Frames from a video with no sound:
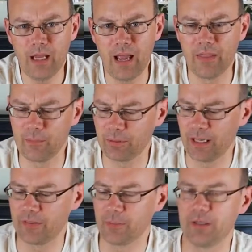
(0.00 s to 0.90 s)
and then
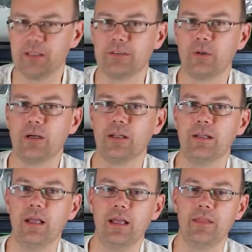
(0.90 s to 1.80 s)
plant them in your soil.
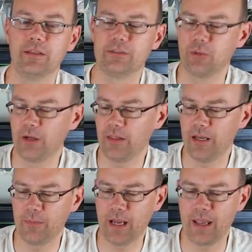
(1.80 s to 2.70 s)
The soil
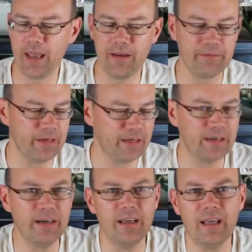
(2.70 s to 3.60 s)
that I have
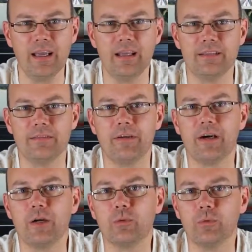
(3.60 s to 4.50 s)
here is a
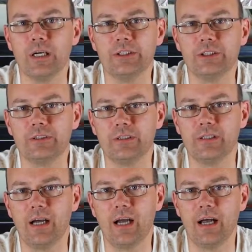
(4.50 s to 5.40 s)
very rich,
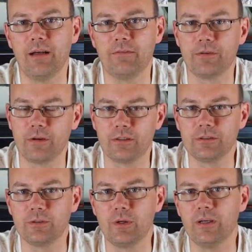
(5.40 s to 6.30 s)
fertile
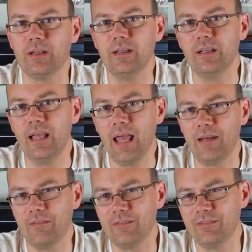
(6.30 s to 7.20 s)
soil.
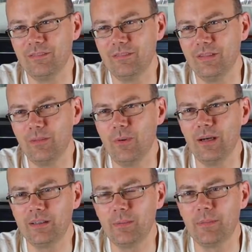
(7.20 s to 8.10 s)
You
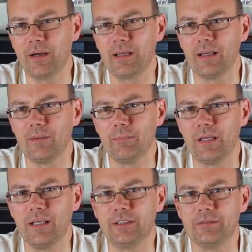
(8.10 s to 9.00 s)
want it to be about a
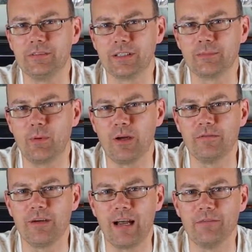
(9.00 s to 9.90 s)
pH of
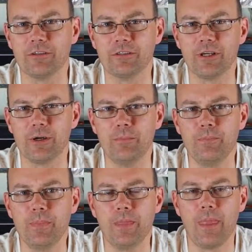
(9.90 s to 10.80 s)
6.5 or so.
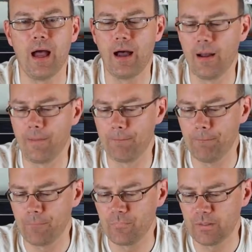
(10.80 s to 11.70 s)

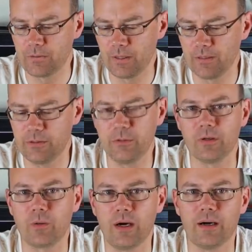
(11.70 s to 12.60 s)
So they do
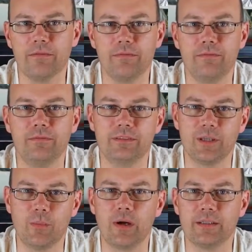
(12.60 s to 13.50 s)
require a
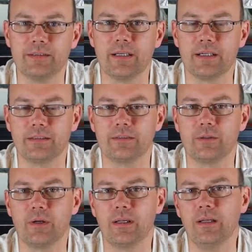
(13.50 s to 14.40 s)
somewhat acidic
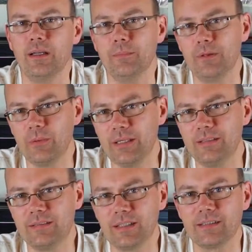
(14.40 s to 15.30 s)
soil. Between
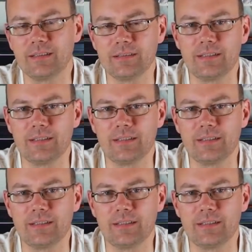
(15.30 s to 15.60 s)
6 and